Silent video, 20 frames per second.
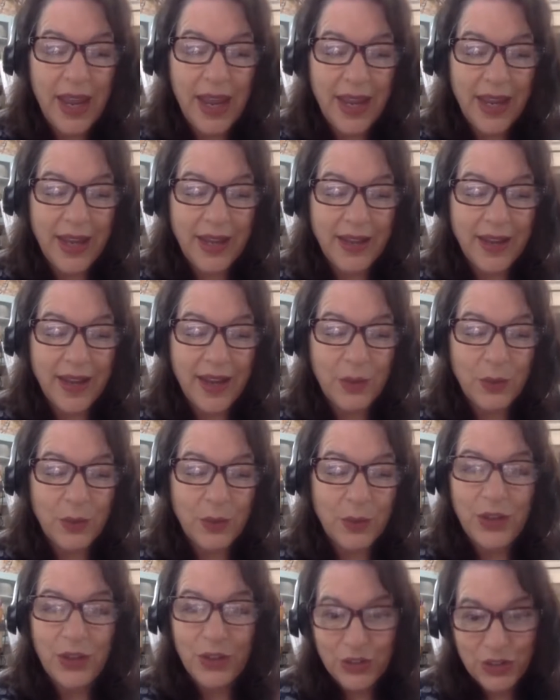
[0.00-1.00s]
And I
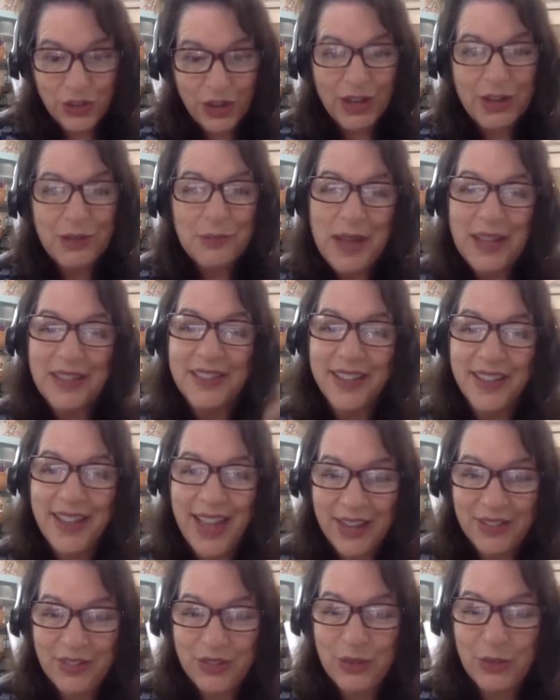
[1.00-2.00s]
want you to talk about the
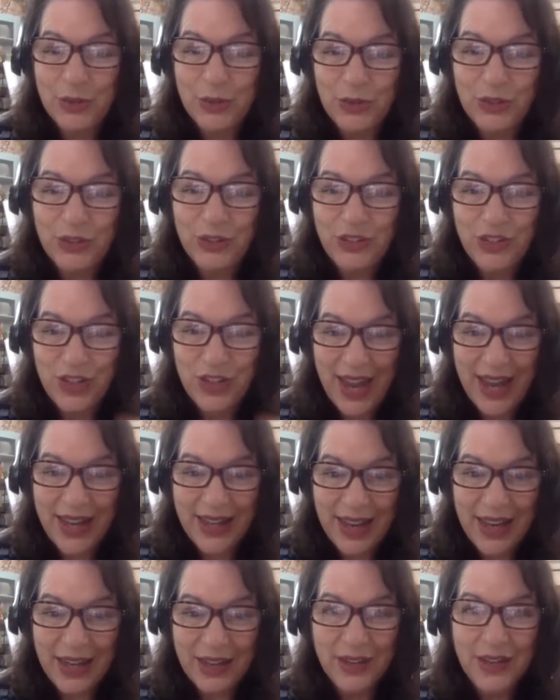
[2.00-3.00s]
last school nurse chat,
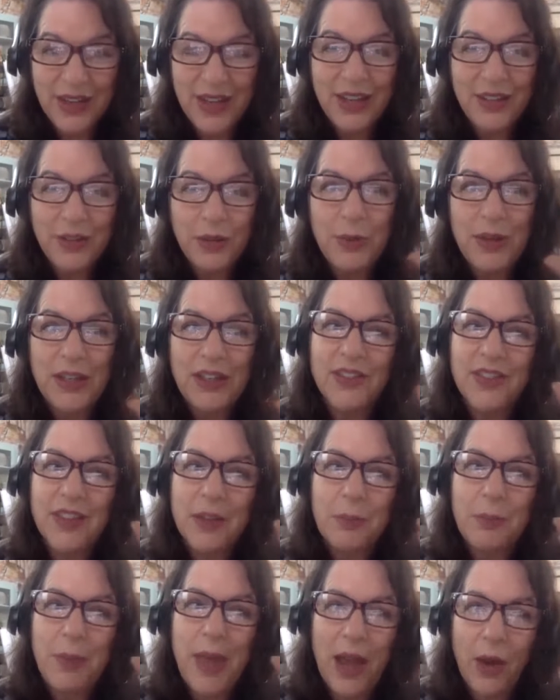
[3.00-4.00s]
and because
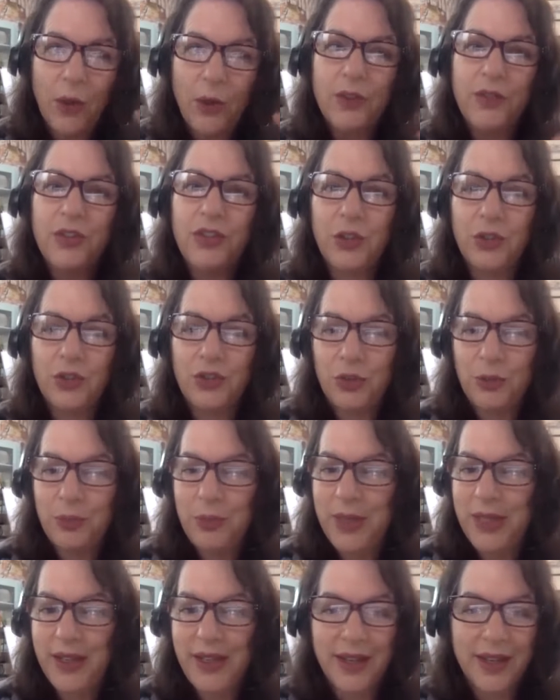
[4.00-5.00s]
the power of social
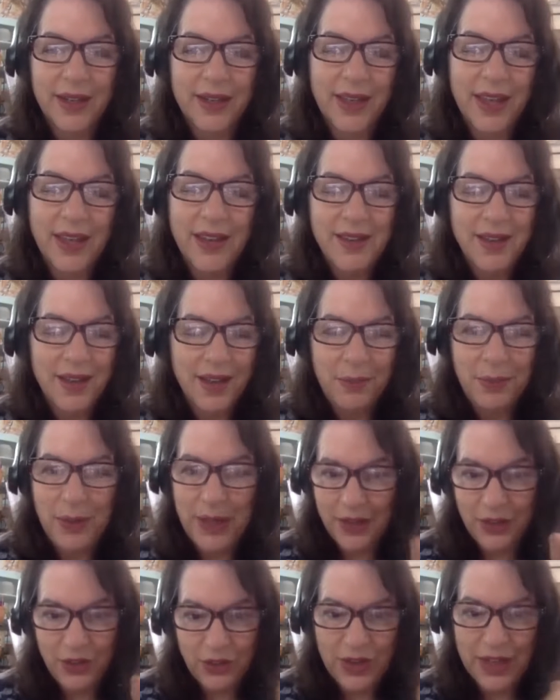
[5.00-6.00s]
media cannot be
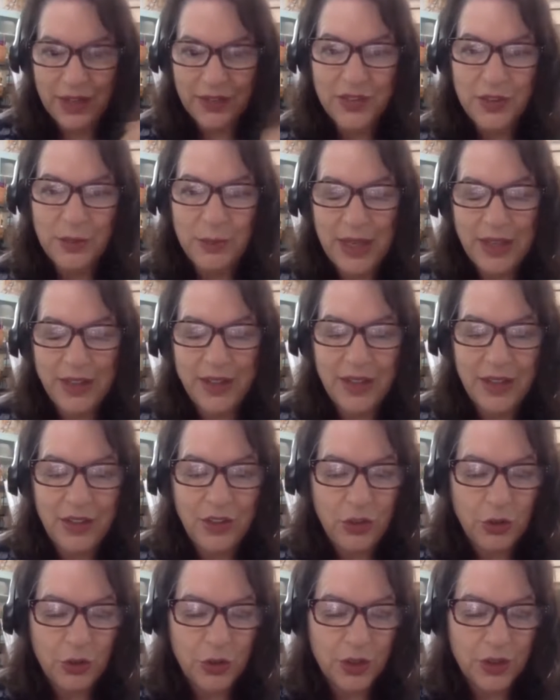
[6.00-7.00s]
underestimated
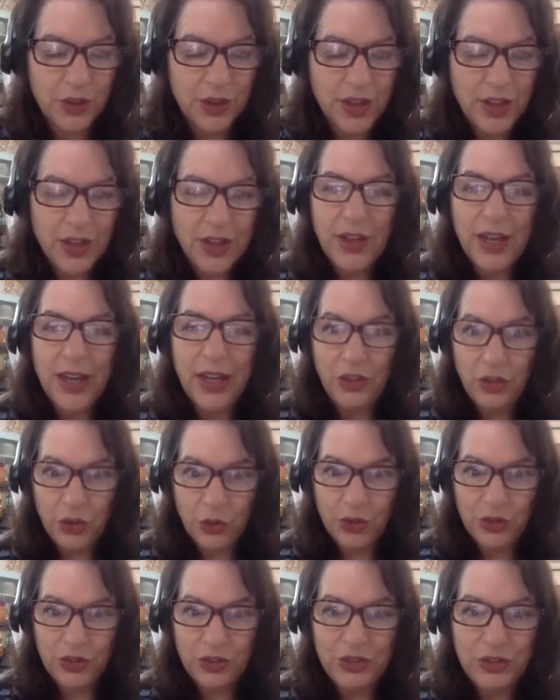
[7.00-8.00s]
in
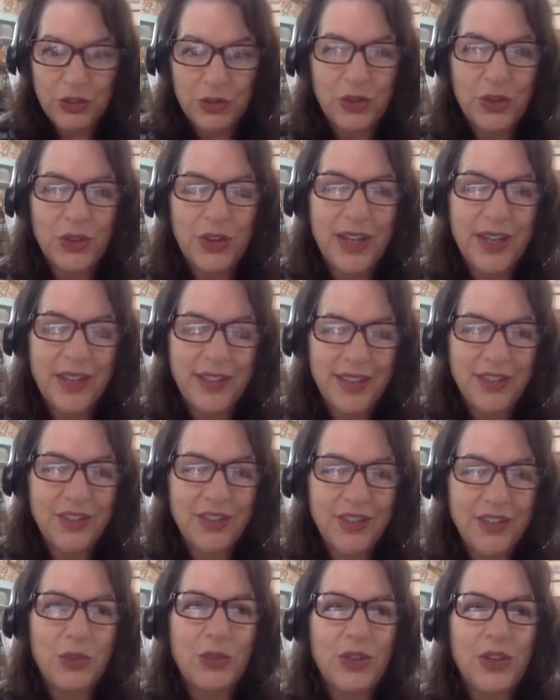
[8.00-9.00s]
your story, in this
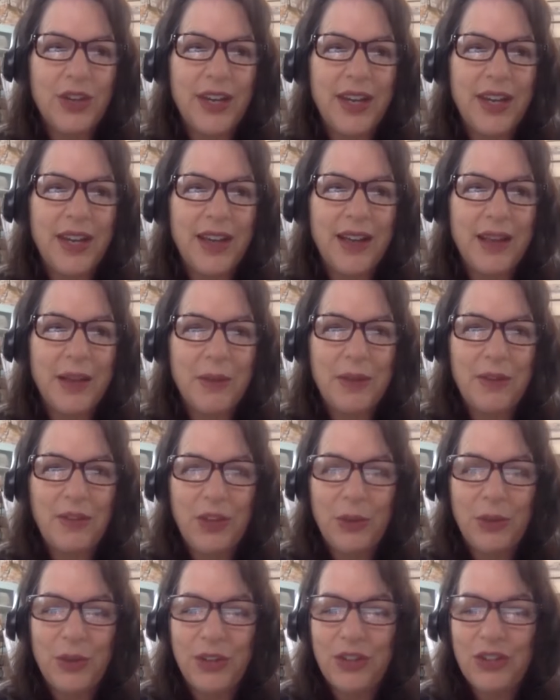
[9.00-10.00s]
story,
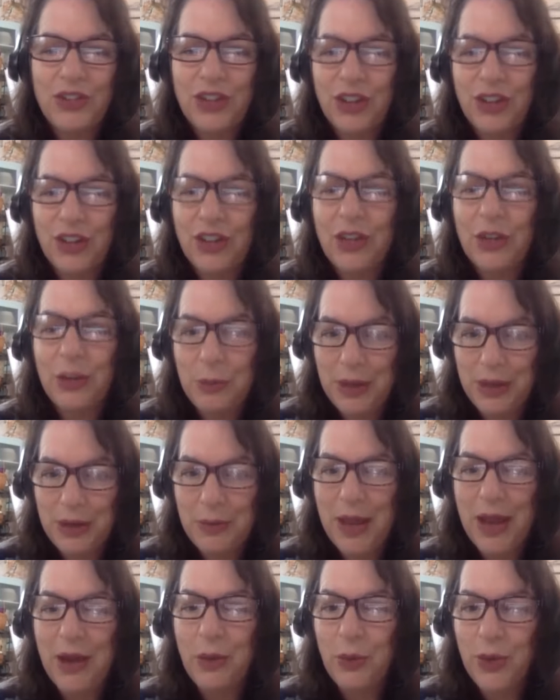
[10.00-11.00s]
if you want to share a little
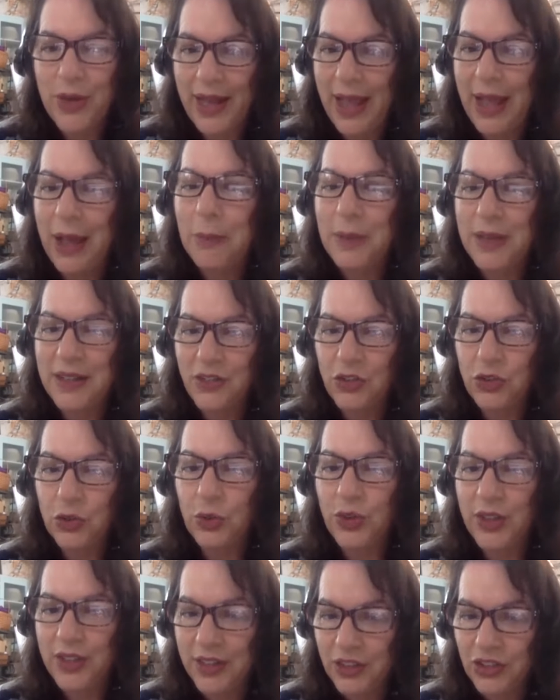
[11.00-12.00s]
bit about what happened
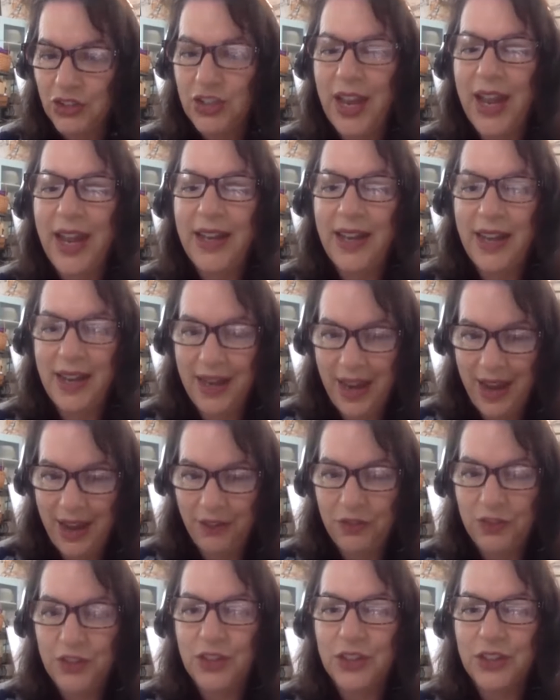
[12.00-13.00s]
during the chat and
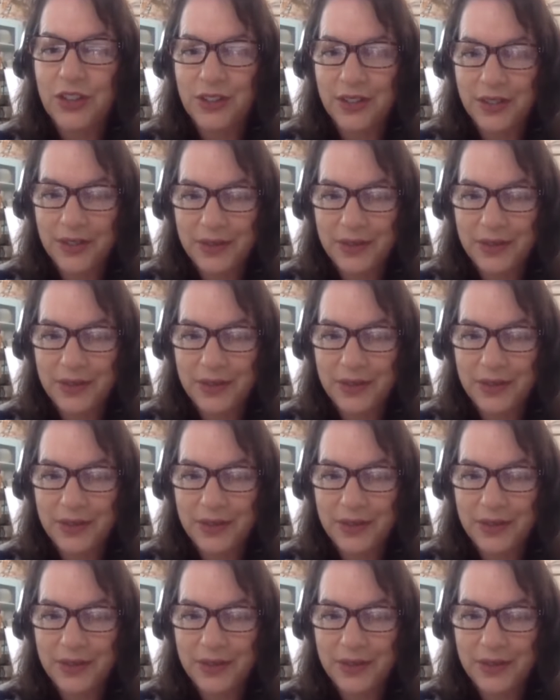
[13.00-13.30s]
after.